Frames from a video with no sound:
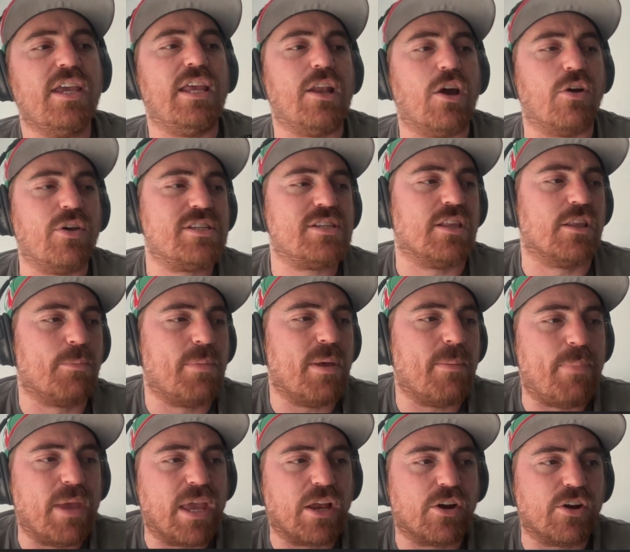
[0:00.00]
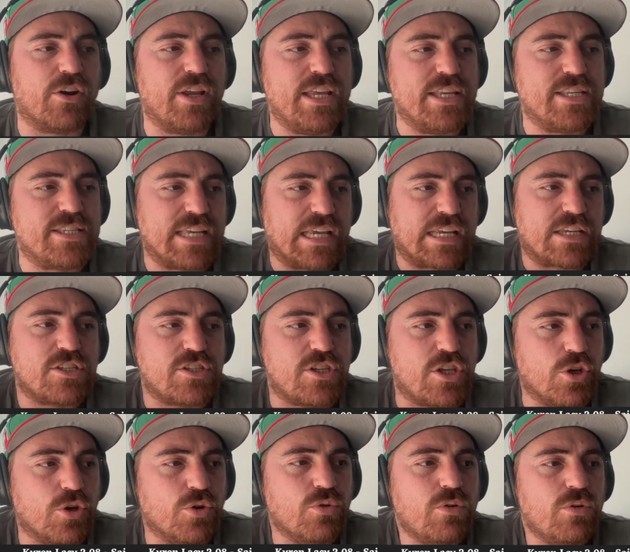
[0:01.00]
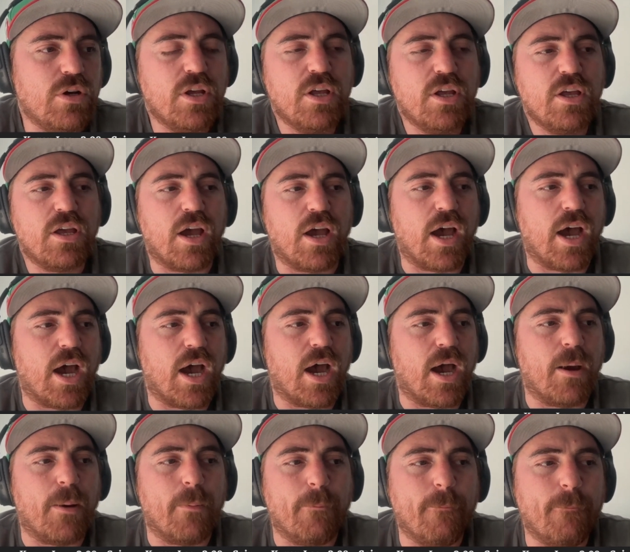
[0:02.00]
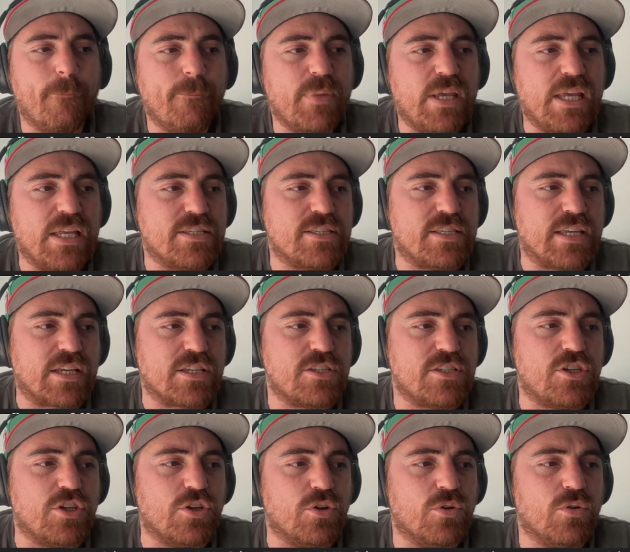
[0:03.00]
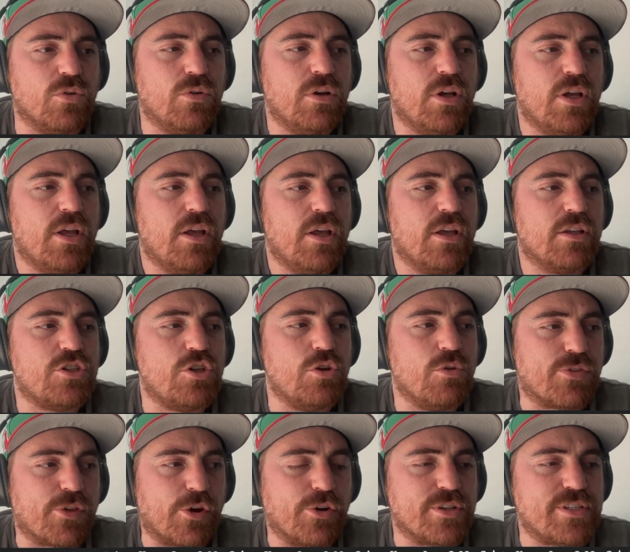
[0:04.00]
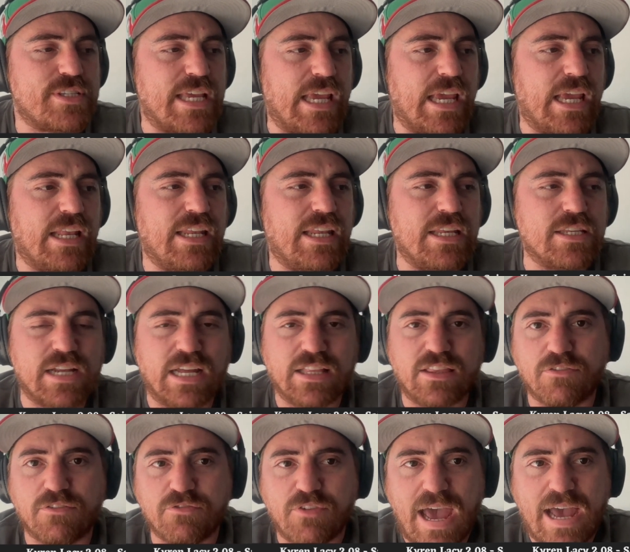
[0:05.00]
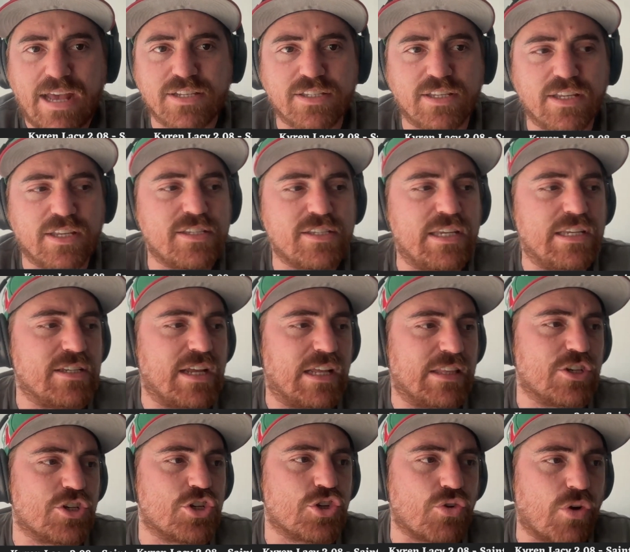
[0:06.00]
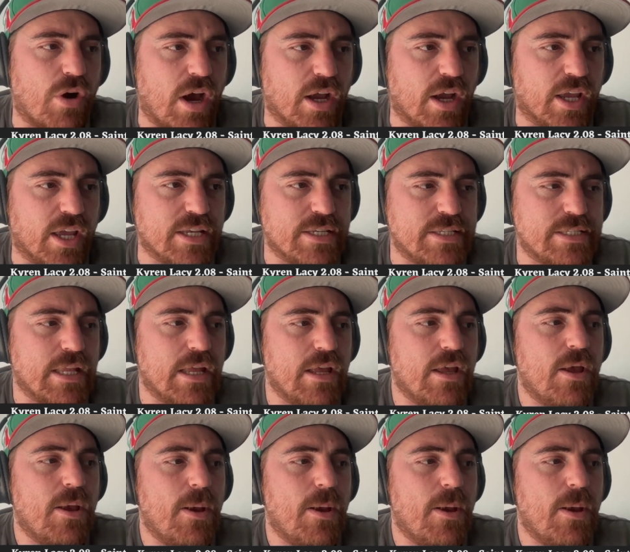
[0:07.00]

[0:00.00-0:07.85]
He's a little bit bigger. He's 6'2", He's 6'2", 213. He's not the fastest. He's not the strongest.